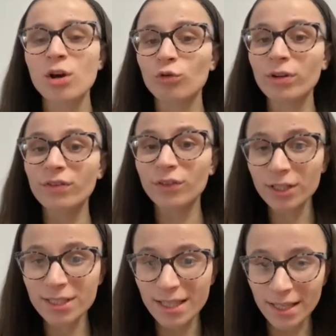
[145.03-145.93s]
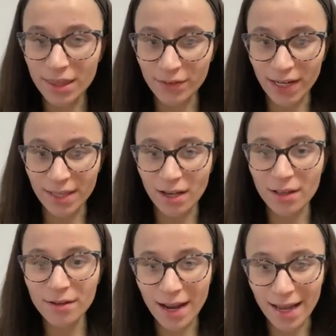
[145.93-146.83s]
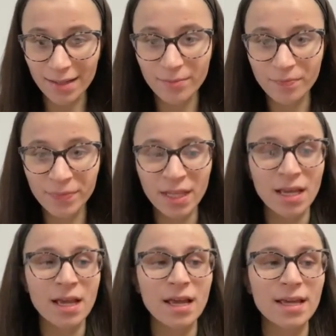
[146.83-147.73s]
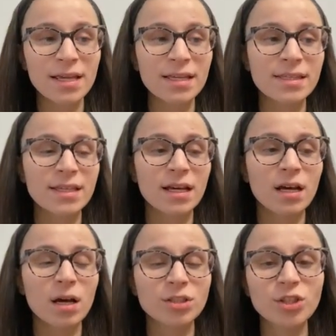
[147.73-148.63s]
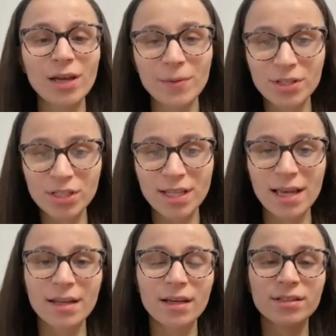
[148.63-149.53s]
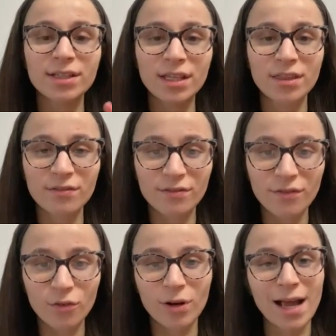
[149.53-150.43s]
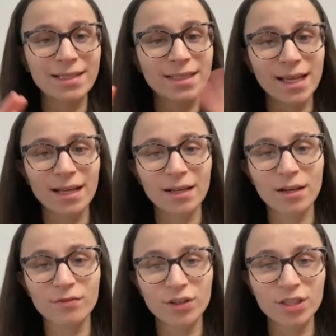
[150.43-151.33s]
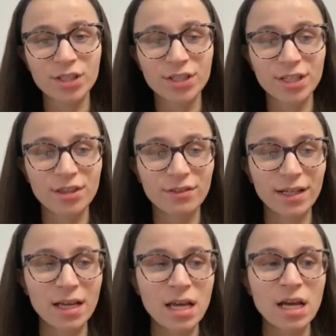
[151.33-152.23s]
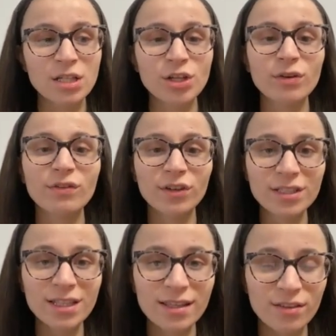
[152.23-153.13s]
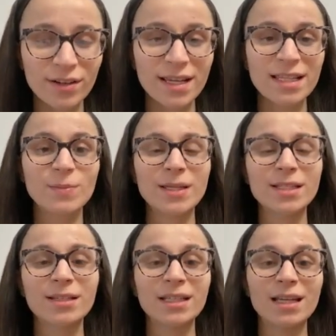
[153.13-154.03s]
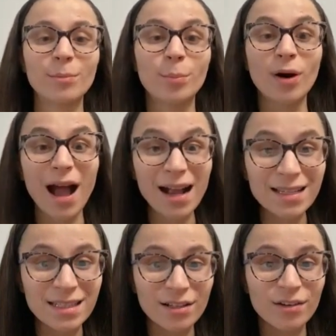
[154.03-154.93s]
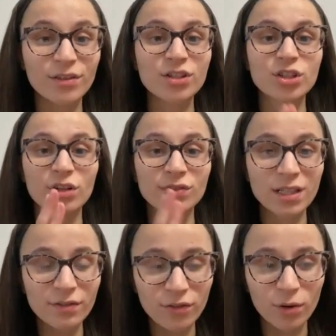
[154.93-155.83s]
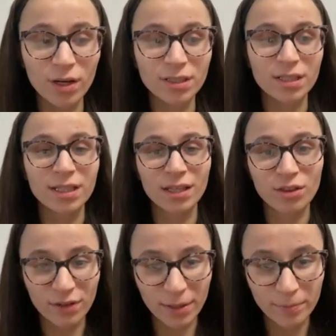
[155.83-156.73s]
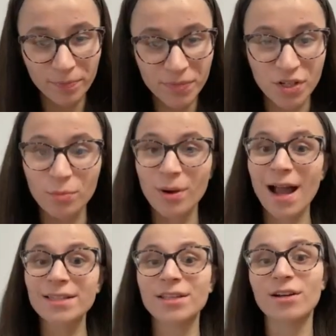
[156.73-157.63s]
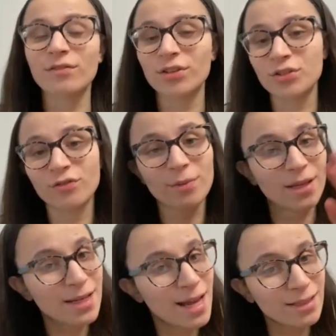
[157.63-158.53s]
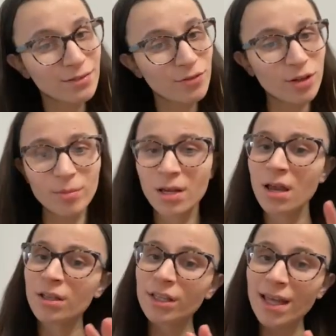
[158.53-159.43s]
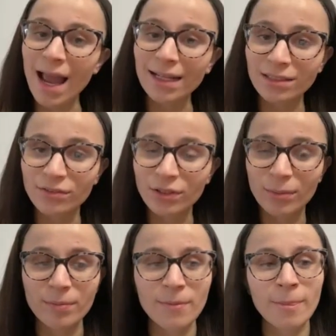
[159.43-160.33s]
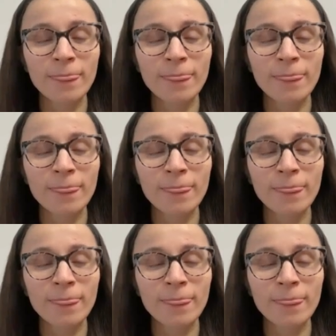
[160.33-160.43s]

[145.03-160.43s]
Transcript: Reverse T3, on the other hand, is, so like we just said, T4 has to get converted to T3. So reverse T3 is basically, it blocks the conversion of T4 to T3. So it blocks the conversion from the inactive form to the active form.